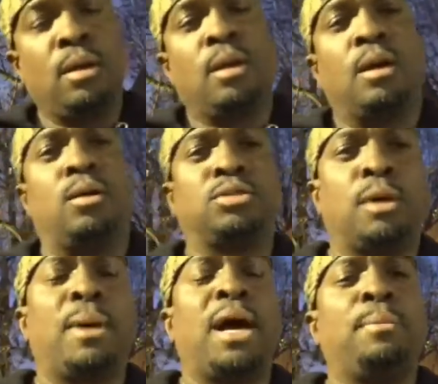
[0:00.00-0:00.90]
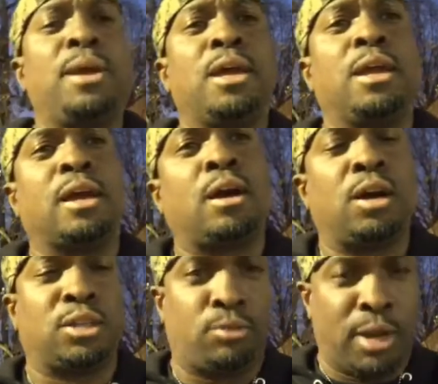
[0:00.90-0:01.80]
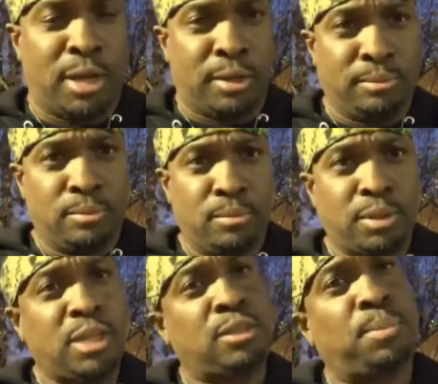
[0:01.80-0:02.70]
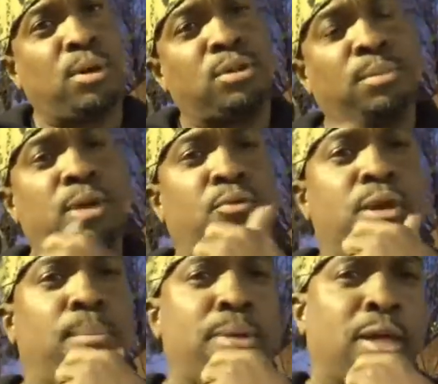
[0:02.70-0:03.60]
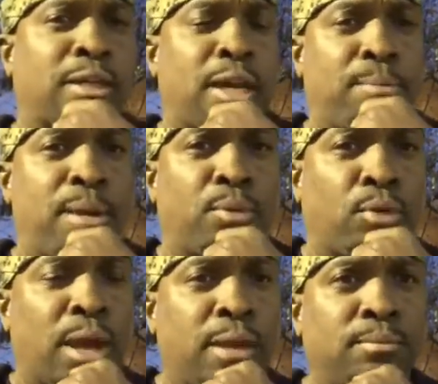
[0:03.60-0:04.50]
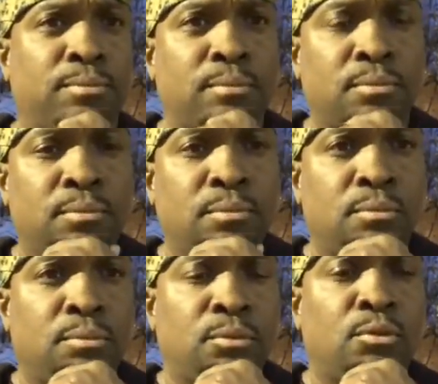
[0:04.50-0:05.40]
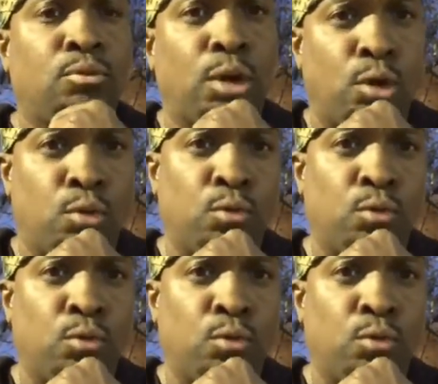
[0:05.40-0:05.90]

on somebody being incarcerated. But they supposed to be rehabilitating people, right? Wrong.